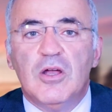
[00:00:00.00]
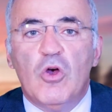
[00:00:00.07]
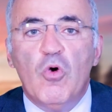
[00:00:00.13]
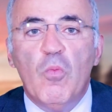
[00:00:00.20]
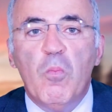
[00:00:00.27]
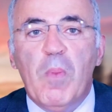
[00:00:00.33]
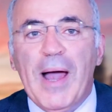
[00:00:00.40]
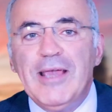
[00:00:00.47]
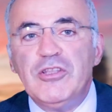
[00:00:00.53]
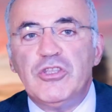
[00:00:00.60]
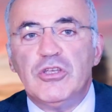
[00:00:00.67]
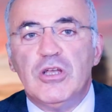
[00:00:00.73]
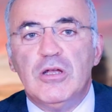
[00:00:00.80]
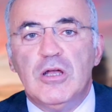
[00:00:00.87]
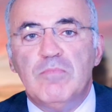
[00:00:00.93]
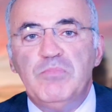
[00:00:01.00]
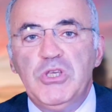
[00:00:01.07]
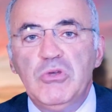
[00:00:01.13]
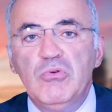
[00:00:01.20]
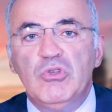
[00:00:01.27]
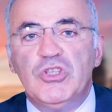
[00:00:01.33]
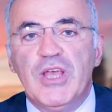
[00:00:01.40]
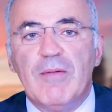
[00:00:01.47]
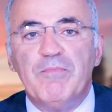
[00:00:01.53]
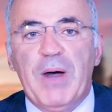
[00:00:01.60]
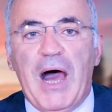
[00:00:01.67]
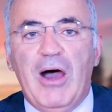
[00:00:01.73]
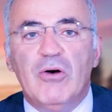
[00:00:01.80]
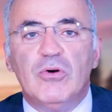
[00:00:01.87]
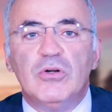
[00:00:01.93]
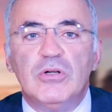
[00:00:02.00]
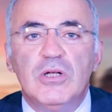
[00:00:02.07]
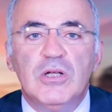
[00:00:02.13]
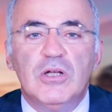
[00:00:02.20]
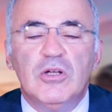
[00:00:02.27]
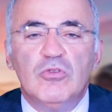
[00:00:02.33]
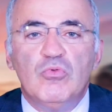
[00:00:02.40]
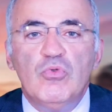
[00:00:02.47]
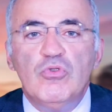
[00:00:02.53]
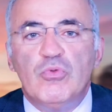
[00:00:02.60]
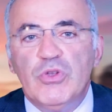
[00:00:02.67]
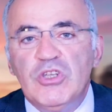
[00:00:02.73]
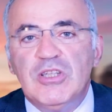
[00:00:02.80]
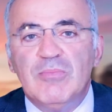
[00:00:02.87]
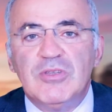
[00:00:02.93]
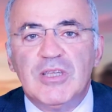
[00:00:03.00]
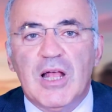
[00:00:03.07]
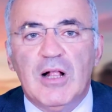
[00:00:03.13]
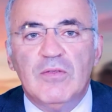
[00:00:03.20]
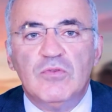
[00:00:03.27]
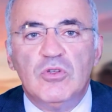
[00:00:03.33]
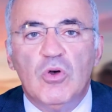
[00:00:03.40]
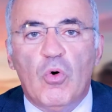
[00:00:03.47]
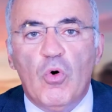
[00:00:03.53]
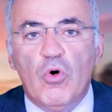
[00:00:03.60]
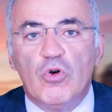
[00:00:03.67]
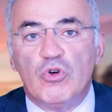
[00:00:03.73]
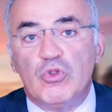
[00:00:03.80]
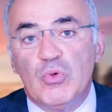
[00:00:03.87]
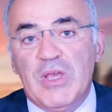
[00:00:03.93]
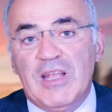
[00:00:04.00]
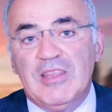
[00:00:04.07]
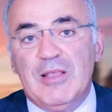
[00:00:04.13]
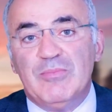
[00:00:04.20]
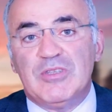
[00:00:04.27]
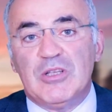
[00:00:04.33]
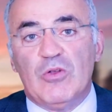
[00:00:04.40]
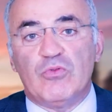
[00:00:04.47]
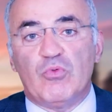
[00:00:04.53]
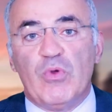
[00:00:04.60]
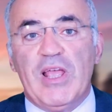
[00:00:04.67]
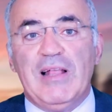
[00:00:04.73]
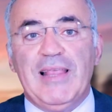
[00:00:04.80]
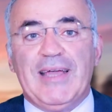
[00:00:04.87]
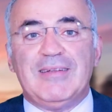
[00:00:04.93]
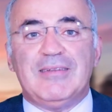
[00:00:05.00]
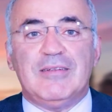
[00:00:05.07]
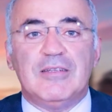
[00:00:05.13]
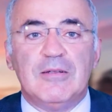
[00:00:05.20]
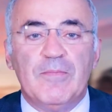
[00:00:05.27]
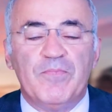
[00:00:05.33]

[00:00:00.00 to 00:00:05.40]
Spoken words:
who might abuse their power to enrich themselves or to get themselves re-elected.